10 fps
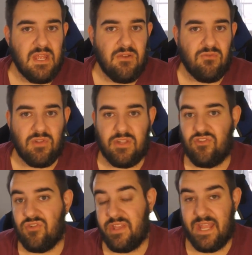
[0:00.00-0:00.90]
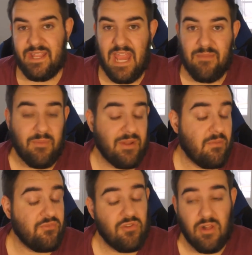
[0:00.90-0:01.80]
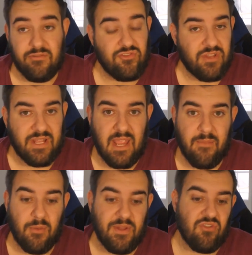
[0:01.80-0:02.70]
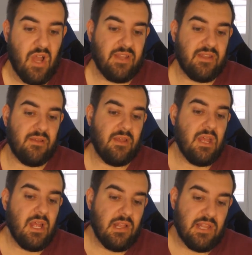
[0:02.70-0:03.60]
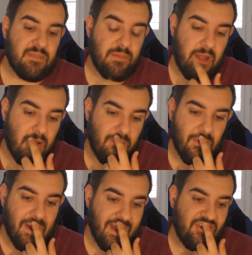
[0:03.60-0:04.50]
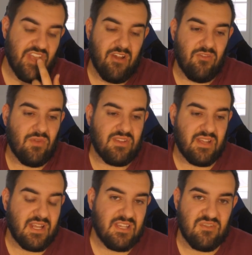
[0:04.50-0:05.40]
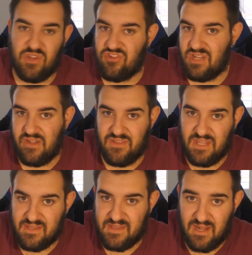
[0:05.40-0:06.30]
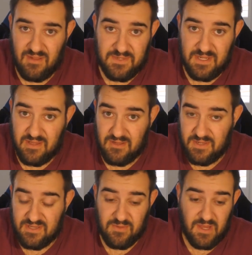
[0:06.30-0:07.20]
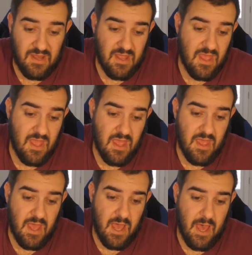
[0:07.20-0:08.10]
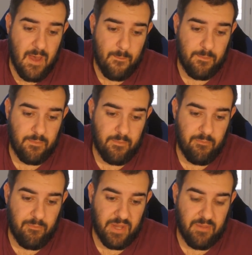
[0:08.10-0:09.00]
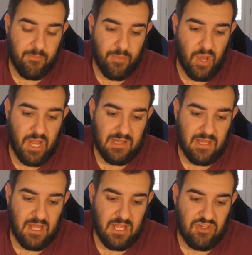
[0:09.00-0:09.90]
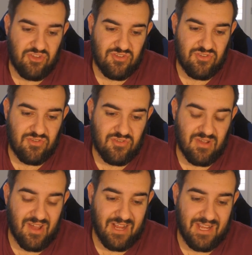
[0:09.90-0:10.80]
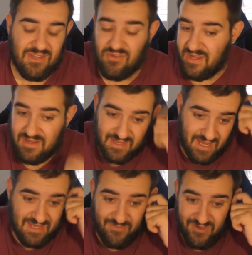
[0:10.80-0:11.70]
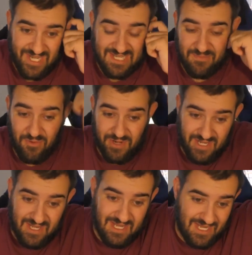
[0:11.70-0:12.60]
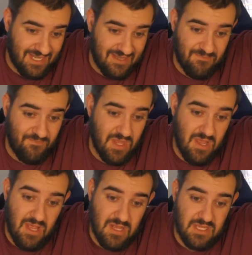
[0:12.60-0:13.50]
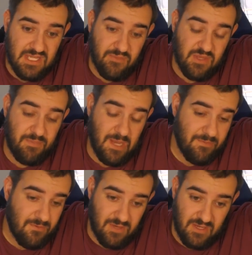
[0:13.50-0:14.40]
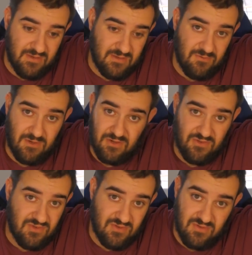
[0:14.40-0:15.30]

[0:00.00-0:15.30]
will enjoy that game. I mean, I'm sure I'll enjoy that game. I'll be trying to let's play it on my channel once I get a Switch and everything set up, so that'll be sweet. But by and large, I guess all I can say is I'm very disappointed in some of the people I used to watch,